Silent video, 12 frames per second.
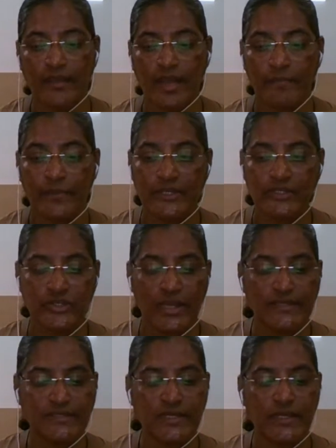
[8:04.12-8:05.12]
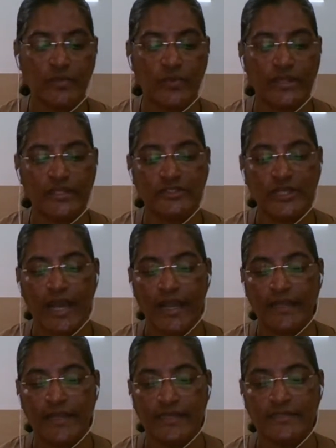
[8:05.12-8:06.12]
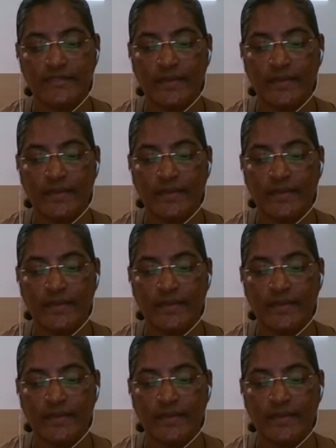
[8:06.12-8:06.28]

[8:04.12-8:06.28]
and appreciating when the child does